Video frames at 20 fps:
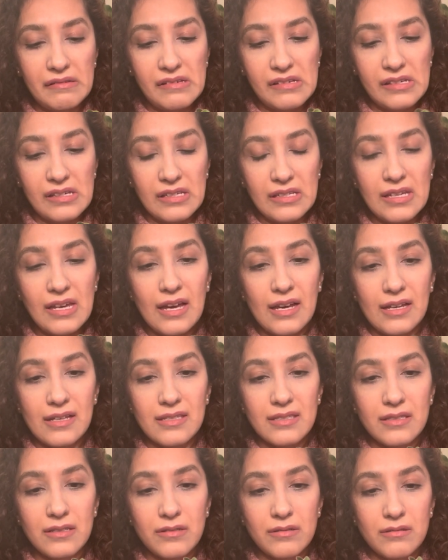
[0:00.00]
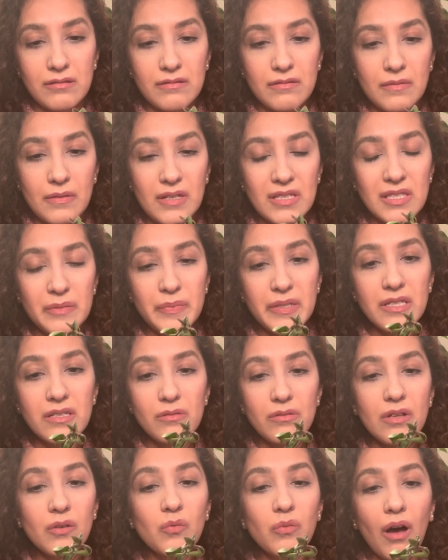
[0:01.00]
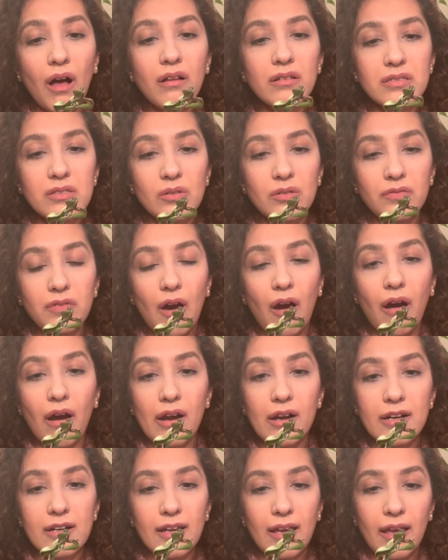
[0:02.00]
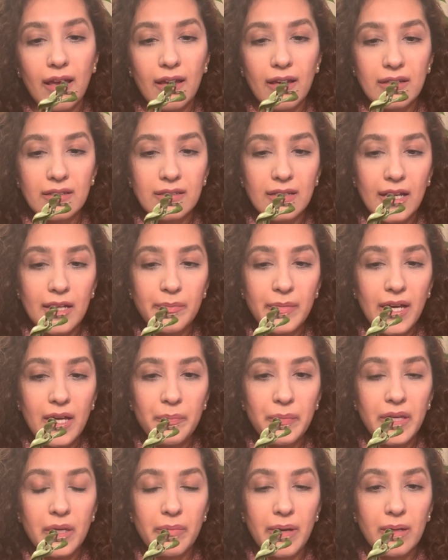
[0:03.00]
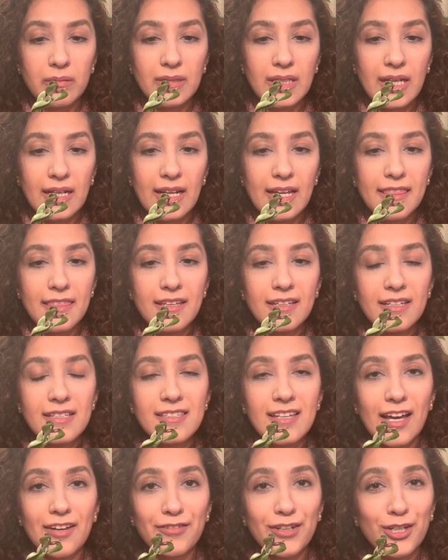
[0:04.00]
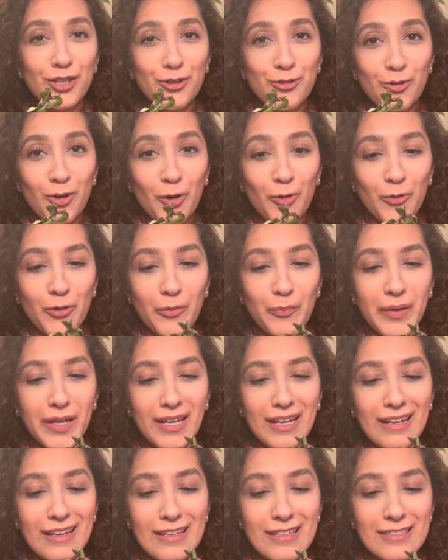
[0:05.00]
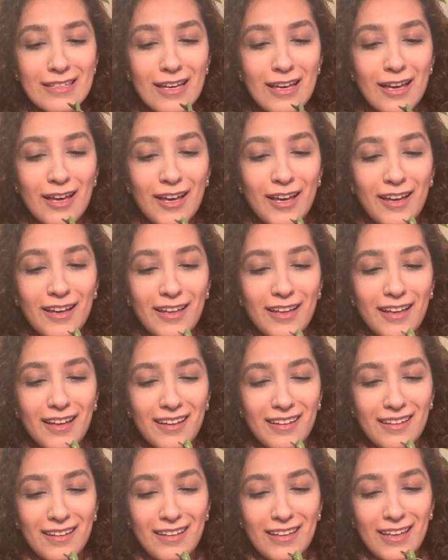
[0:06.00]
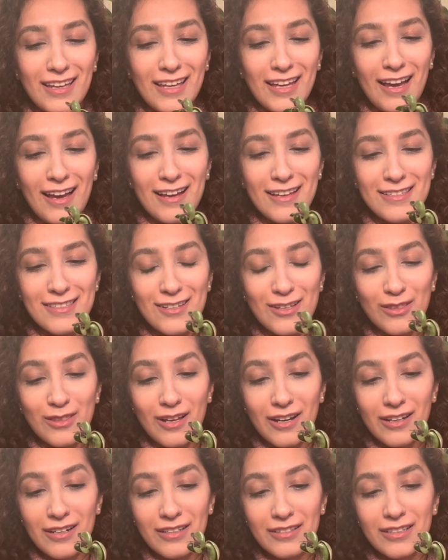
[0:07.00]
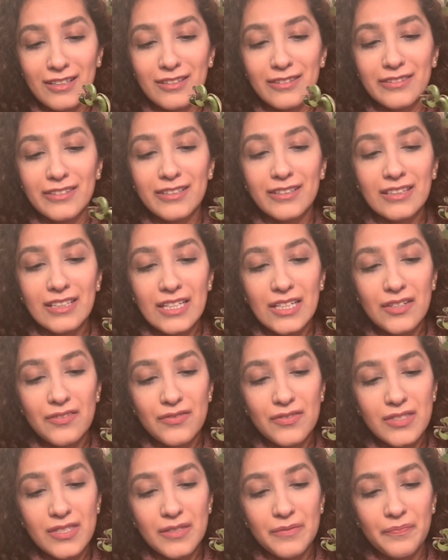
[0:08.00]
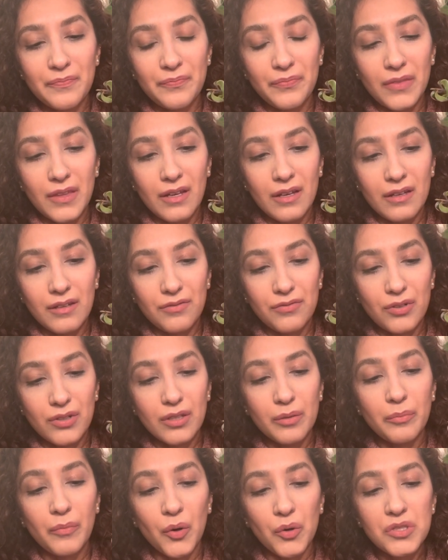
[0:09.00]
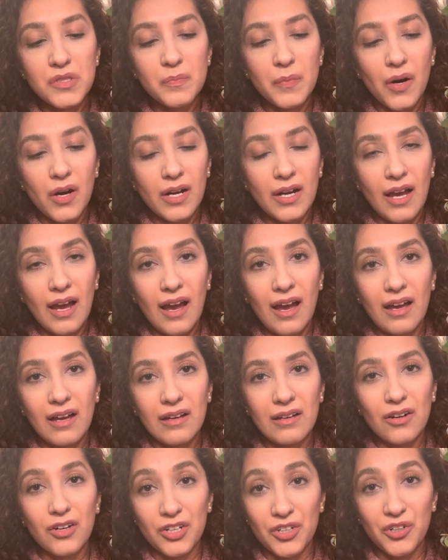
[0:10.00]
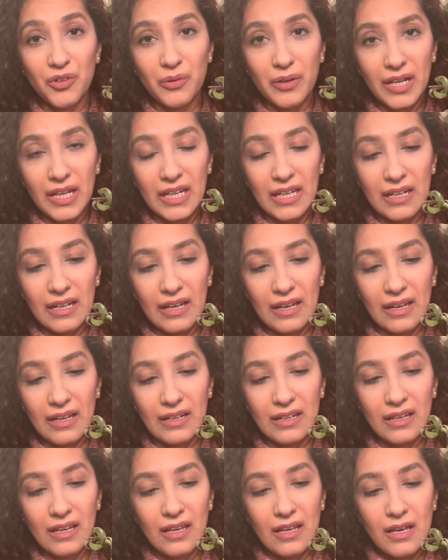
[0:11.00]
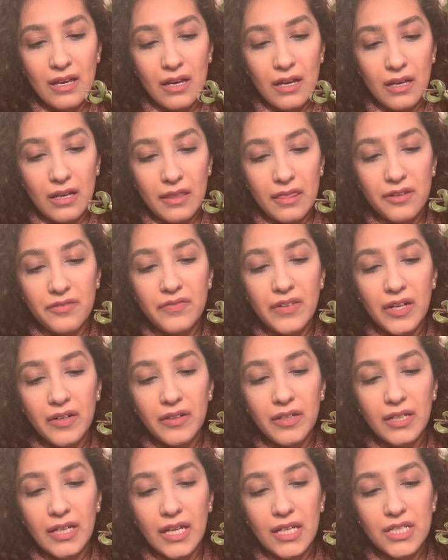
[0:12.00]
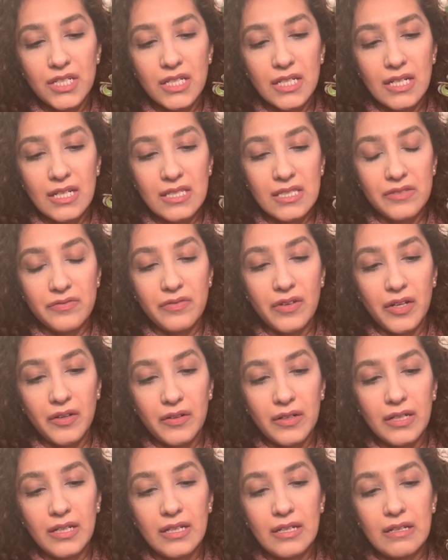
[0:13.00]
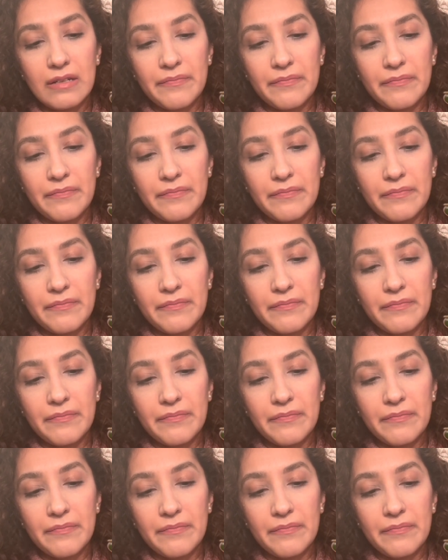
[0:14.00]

Yeah, so it's been doing well so far, and I'm happy about that. I think it's having growth because it has a lot, the leaves for the most part are green, and the variegation is very